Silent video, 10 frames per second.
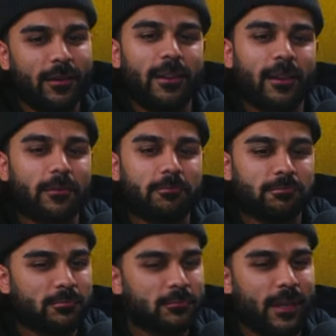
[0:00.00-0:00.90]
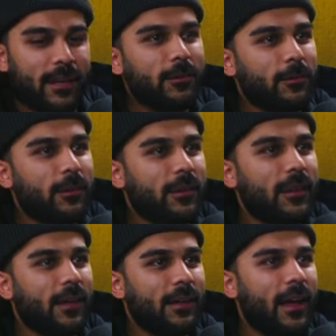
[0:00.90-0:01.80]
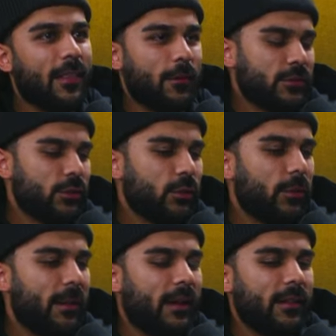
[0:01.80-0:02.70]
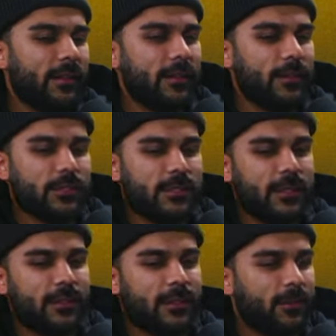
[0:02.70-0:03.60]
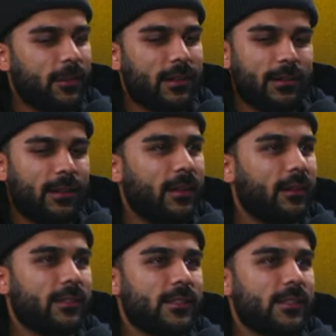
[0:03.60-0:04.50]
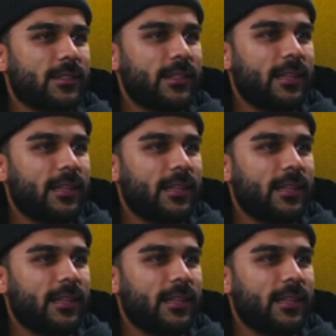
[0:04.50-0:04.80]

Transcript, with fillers: you know, they were like, still cool about it. Yeah, they were still cool about it, and they're just like, you know, what the, the hell is this? They were